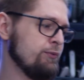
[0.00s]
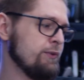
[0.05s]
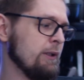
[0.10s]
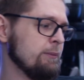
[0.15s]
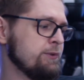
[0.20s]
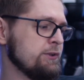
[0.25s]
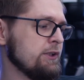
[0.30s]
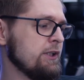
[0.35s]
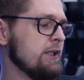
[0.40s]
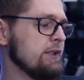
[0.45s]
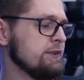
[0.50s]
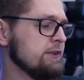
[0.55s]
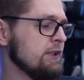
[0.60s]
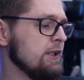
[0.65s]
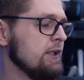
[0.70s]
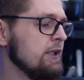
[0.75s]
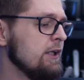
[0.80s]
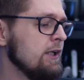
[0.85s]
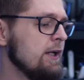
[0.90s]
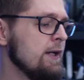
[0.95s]
capture card.
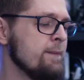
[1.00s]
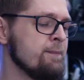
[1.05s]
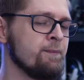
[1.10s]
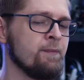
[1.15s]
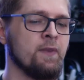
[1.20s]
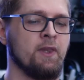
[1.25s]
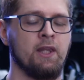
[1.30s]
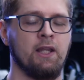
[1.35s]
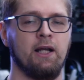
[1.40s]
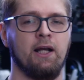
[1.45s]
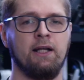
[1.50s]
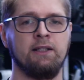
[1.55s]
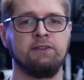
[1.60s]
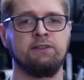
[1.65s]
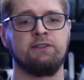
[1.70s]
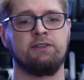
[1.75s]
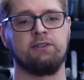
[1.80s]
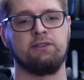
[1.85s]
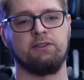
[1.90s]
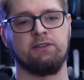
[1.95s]

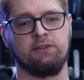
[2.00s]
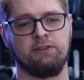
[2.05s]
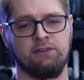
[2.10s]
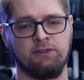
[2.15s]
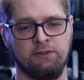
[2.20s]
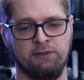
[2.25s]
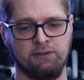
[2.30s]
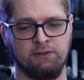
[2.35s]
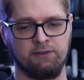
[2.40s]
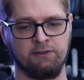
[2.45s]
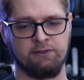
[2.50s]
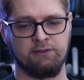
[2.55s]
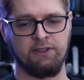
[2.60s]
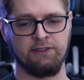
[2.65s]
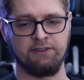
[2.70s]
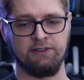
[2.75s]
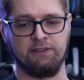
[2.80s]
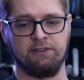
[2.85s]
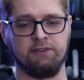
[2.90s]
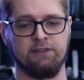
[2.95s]
And
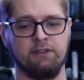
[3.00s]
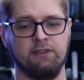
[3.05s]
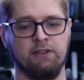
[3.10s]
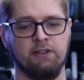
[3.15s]
that's it.